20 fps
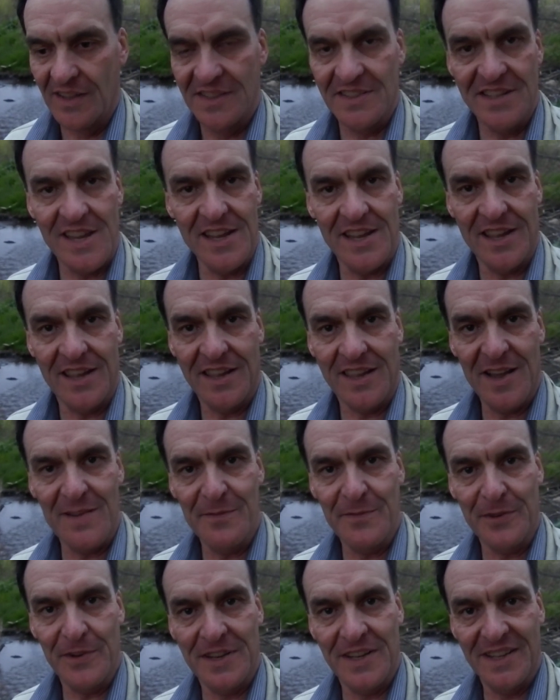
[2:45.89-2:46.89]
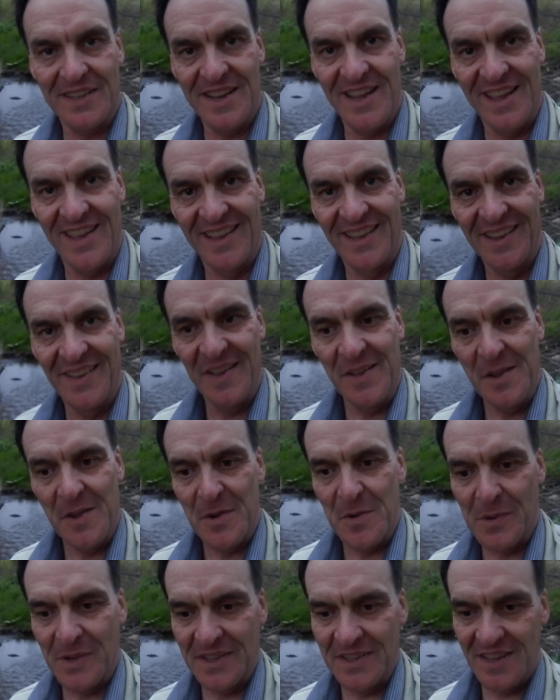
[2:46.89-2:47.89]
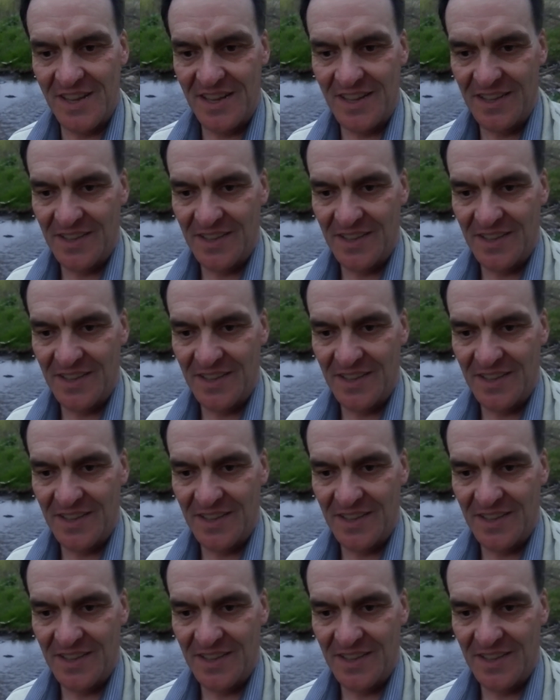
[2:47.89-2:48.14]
take comfort in when